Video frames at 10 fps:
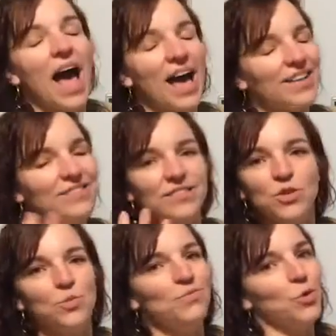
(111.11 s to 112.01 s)

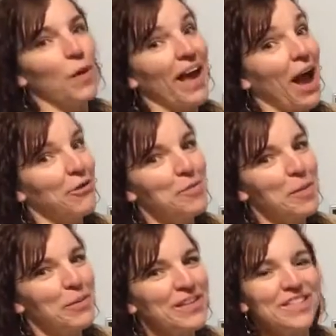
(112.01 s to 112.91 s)
the way I
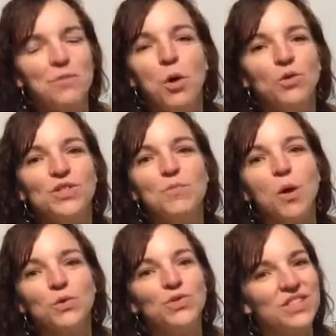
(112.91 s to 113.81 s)
remember it is the mode is the
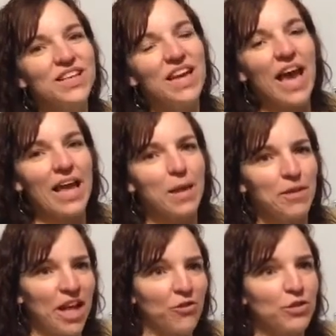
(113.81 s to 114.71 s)
most. And now
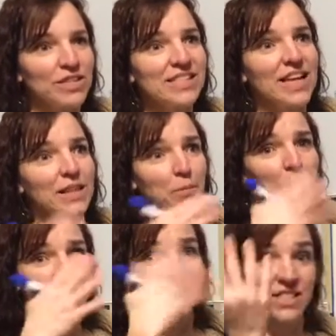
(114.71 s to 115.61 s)
be careful, it's not the
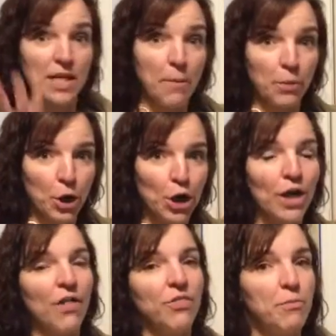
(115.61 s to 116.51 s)
biggest number.
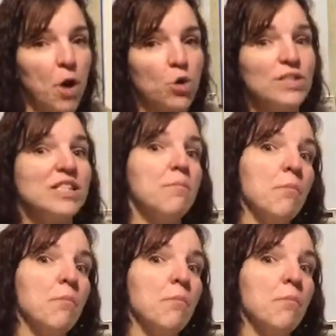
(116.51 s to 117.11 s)
The mode is the